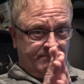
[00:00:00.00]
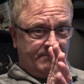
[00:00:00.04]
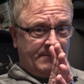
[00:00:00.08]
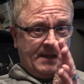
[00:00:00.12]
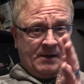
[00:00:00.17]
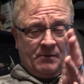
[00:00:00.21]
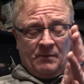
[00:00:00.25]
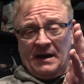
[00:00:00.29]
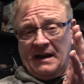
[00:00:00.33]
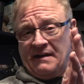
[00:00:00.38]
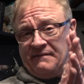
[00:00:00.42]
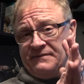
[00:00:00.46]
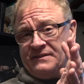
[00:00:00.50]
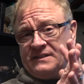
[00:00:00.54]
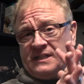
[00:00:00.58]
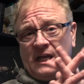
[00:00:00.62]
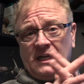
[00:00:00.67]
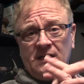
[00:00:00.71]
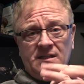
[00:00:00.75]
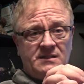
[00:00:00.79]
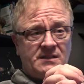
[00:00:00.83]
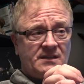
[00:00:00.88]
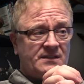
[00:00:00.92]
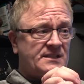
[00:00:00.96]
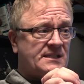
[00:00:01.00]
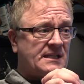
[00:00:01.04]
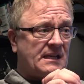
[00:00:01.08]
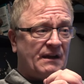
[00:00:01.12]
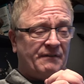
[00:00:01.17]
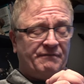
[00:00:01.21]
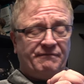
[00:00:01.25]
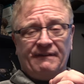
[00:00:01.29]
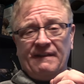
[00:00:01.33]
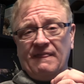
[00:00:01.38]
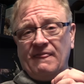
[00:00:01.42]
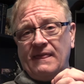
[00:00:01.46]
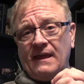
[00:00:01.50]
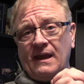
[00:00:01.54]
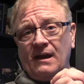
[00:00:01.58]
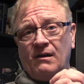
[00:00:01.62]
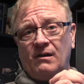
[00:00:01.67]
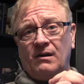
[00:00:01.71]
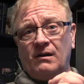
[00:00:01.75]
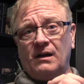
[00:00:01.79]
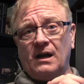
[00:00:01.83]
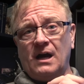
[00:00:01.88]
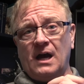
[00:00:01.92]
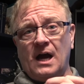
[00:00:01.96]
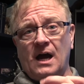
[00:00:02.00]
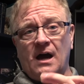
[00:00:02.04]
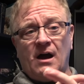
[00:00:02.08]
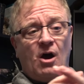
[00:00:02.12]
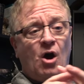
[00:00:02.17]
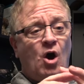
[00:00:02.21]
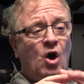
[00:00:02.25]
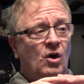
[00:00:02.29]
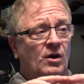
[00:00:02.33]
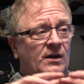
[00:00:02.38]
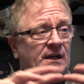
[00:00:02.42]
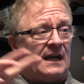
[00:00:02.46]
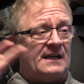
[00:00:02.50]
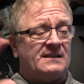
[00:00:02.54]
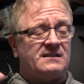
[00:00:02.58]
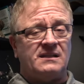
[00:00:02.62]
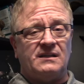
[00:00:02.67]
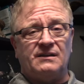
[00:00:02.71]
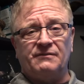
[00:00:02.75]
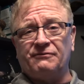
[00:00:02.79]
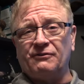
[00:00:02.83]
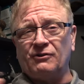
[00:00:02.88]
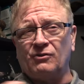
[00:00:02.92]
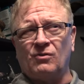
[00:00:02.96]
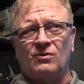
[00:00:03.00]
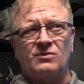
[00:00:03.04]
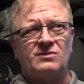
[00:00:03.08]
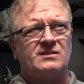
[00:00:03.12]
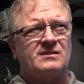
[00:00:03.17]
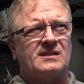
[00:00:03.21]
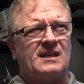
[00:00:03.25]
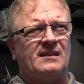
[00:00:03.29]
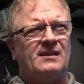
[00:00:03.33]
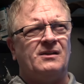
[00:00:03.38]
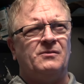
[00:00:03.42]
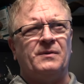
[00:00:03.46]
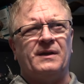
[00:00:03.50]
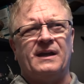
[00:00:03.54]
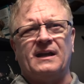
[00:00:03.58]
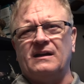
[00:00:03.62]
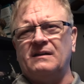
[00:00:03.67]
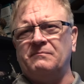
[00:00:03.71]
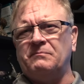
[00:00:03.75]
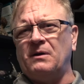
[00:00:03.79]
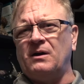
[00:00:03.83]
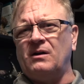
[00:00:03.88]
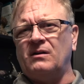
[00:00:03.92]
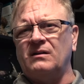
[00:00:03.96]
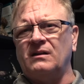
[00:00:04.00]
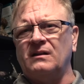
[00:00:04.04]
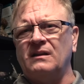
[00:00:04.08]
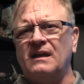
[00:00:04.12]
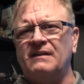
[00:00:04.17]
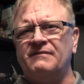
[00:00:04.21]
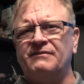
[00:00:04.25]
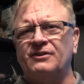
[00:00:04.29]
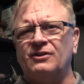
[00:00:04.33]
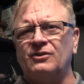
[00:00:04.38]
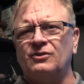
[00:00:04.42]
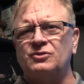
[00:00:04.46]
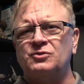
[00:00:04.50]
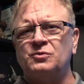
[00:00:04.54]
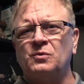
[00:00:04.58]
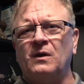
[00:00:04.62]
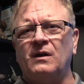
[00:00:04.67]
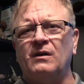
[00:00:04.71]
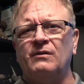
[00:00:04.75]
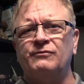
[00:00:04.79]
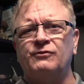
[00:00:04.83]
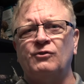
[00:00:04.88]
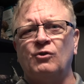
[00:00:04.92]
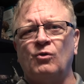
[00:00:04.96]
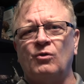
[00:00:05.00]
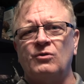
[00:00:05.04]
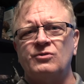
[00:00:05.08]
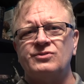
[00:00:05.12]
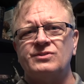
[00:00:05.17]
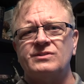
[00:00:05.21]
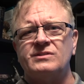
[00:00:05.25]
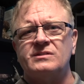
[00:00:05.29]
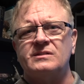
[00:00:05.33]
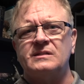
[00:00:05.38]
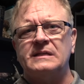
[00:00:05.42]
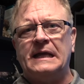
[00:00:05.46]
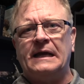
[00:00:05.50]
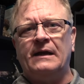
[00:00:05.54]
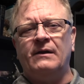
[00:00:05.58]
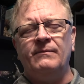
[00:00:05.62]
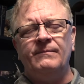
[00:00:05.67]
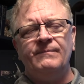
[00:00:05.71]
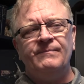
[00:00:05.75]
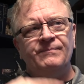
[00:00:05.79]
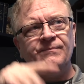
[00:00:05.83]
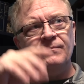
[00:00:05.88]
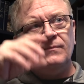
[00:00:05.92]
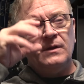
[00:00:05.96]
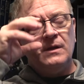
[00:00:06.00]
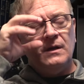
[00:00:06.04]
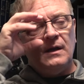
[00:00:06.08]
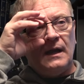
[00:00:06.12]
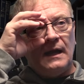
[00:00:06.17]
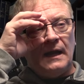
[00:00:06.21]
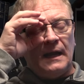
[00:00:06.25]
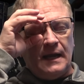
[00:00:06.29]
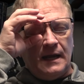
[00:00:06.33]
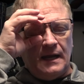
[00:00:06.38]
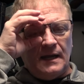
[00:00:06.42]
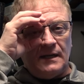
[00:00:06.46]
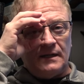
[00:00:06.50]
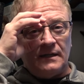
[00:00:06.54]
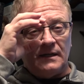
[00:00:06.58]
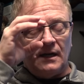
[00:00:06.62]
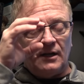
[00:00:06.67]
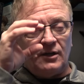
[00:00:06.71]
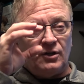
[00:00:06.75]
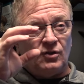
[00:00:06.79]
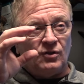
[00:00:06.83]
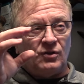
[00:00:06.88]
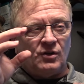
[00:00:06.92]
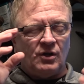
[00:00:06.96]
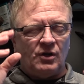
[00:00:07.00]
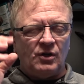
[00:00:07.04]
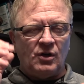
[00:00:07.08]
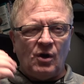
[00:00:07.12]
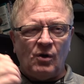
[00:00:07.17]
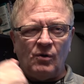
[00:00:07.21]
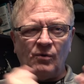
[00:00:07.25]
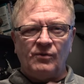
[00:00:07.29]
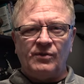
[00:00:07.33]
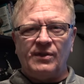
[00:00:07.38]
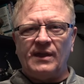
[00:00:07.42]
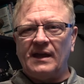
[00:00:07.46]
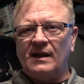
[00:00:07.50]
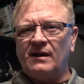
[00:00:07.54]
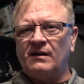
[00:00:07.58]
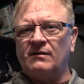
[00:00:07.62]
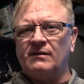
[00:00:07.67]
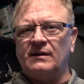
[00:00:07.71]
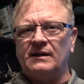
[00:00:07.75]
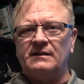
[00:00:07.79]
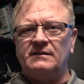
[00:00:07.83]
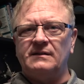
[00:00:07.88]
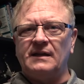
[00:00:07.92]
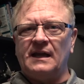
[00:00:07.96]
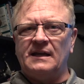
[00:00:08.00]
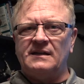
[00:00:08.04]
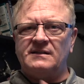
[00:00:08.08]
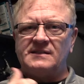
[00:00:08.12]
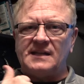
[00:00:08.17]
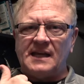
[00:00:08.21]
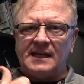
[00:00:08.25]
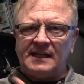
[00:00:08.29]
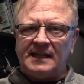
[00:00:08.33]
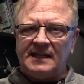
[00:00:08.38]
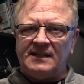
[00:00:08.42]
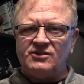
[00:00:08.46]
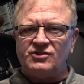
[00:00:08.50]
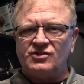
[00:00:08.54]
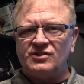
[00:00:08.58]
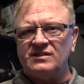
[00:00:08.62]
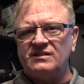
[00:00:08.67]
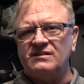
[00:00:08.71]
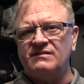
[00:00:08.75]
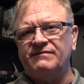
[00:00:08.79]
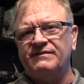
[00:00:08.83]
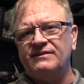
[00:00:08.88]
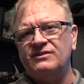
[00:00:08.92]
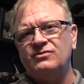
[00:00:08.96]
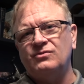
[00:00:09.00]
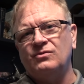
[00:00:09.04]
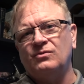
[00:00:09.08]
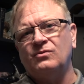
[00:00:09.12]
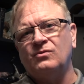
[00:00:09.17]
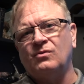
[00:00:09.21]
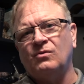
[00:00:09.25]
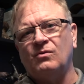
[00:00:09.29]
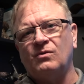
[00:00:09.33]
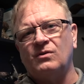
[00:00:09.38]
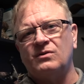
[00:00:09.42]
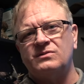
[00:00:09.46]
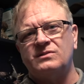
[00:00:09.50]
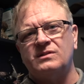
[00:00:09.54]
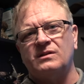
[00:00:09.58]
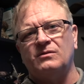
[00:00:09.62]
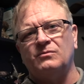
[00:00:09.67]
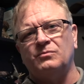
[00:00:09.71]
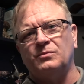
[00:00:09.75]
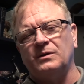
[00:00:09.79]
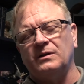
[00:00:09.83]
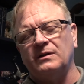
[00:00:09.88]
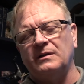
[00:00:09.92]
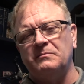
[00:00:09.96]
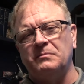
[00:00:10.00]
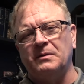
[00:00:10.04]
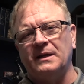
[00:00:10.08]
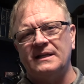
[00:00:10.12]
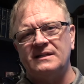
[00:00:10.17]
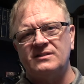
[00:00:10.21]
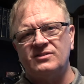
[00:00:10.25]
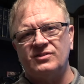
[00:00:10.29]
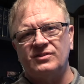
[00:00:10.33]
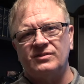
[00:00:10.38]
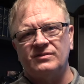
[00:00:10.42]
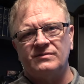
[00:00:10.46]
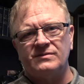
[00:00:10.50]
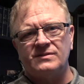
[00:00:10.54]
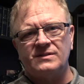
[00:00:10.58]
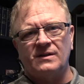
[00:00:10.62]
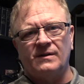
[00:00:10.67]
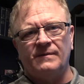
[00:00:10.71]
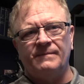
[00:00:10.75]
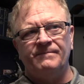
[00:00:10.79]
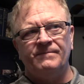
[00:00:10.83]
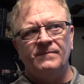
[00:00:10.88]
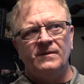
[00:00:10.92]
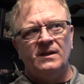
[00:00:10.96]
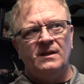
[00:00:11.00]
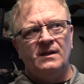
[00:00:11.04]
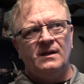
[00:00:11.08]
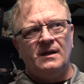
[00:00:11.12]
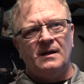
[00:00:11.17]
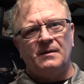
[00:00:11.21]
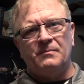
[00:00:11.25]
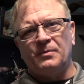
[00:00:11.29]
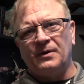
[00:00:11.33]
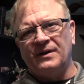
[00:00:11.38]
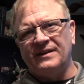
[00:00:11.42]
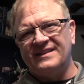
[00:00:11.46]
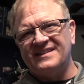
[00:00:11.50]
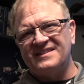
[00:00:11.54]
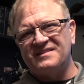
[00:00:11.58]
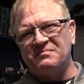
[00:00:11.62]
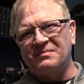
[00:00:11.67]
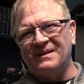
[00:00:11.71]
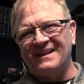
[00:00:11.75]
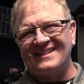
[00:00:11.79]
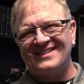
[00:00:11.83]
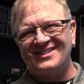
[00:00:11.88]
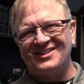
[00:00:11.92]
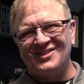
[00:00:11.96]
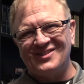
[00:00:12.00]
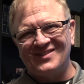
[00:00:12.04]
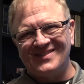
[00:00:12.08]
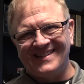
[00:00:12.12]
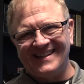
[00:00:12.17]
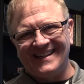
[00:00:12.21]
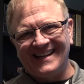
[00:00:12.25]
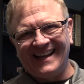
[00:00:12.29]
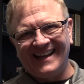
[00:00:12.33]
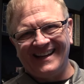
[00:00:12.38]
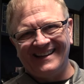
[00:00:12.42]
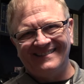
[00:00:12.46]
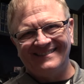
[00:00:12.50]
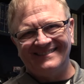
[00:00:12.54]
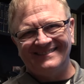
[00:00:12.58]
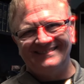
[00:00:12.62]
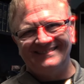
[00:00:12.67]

And we have tons of stuff in there, all kinds of different courses. I think we got about 11 or 12 courses now. And you can go there and take each individual course. It'll really bless you. So pray this blessed you today.